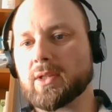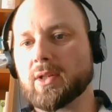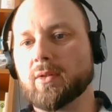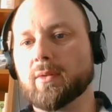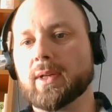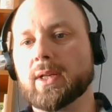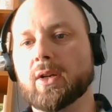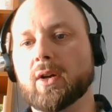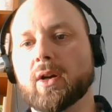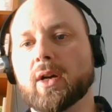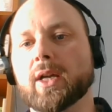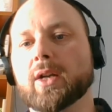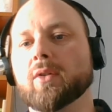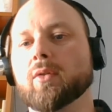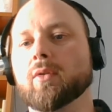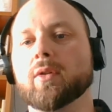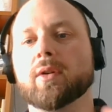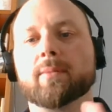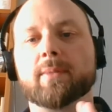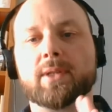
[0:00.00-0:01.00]
going on
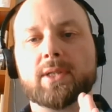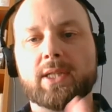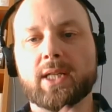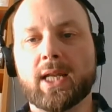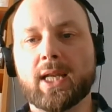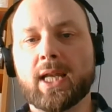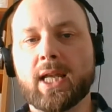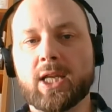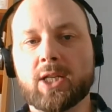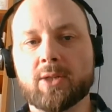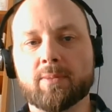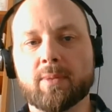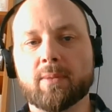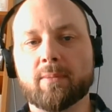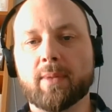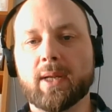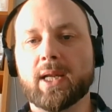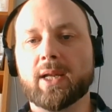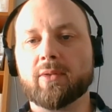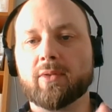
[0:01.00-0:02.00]
or a mistake has been
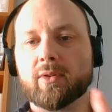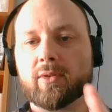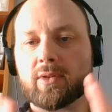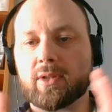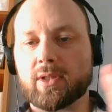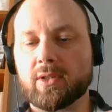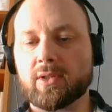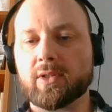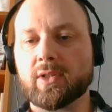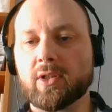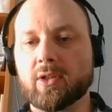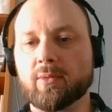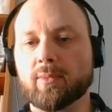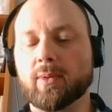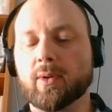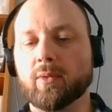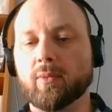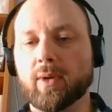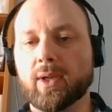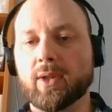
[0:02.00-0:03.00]
made, there's
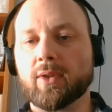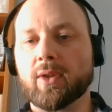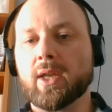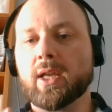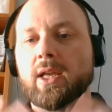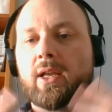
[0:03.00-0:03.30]
considerable width